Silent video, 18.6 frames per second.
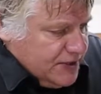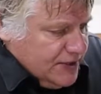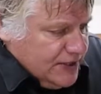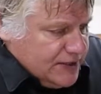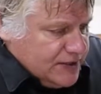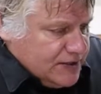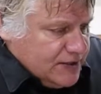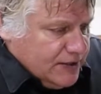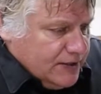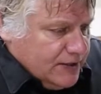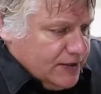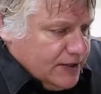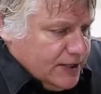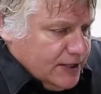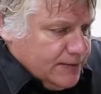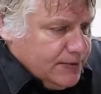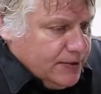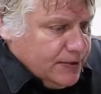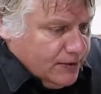this all
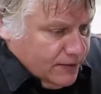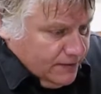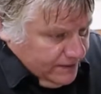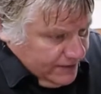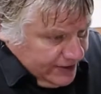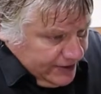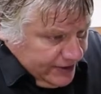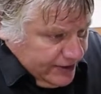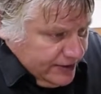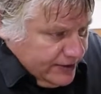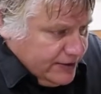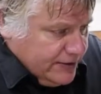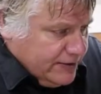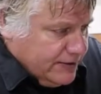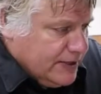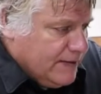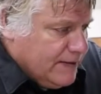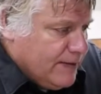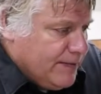up. Hopefully it'll
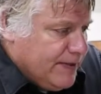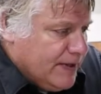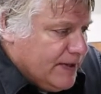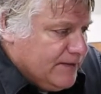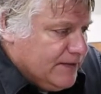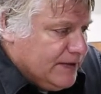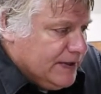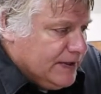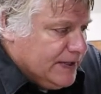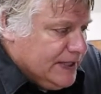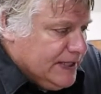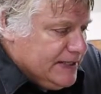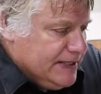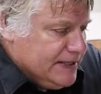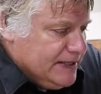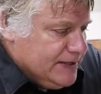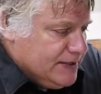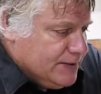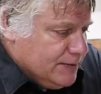come apart fairly
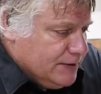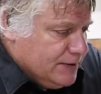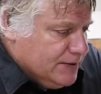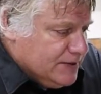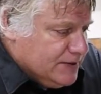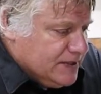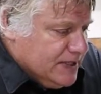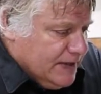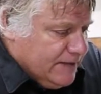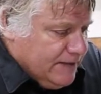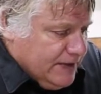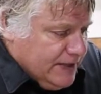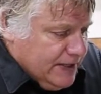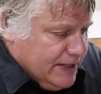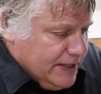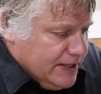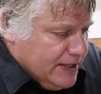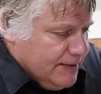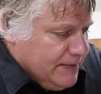easy, so we'll loosen
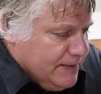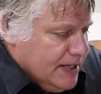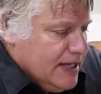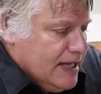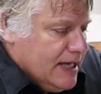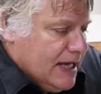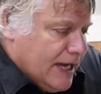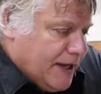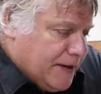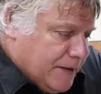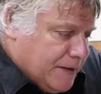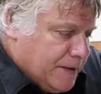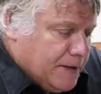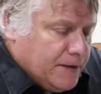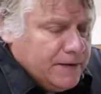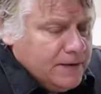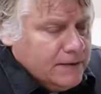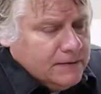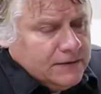everything up. I don't
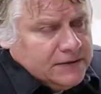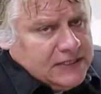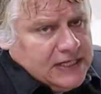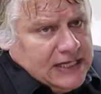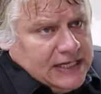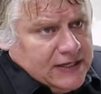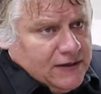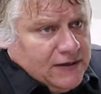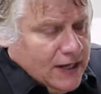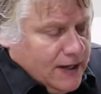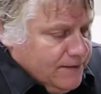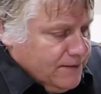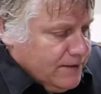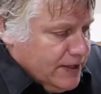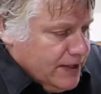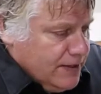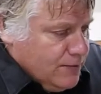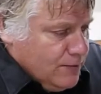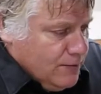know that we'll take it off
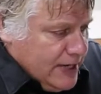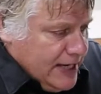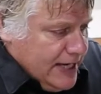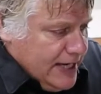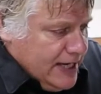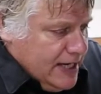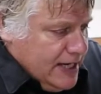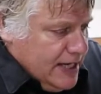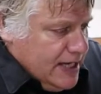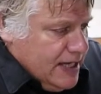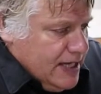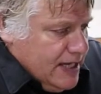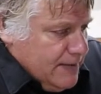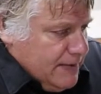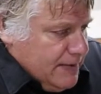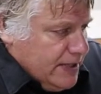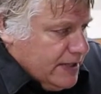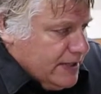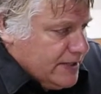right away,
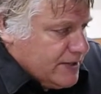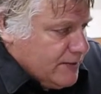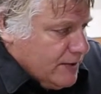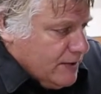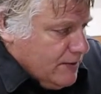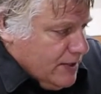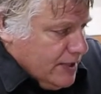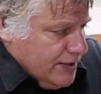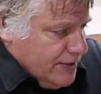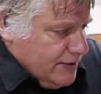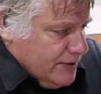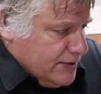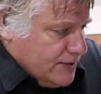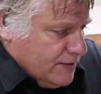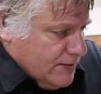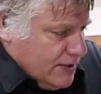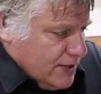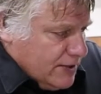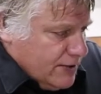because what I want to do is I
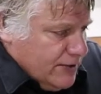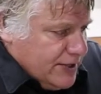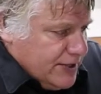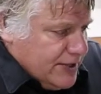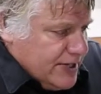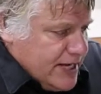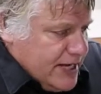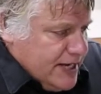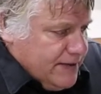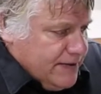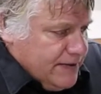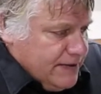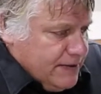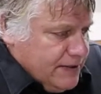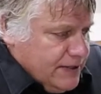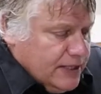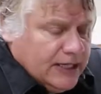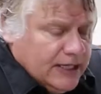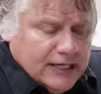want to go underneath
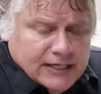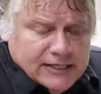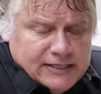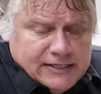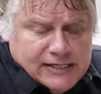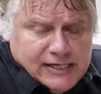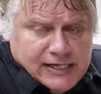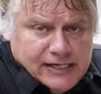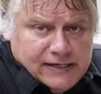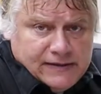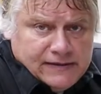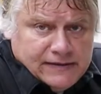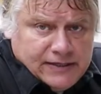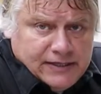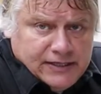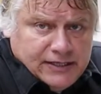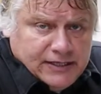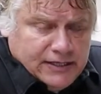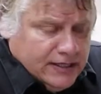and take
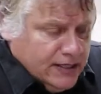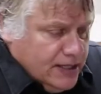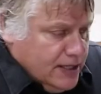the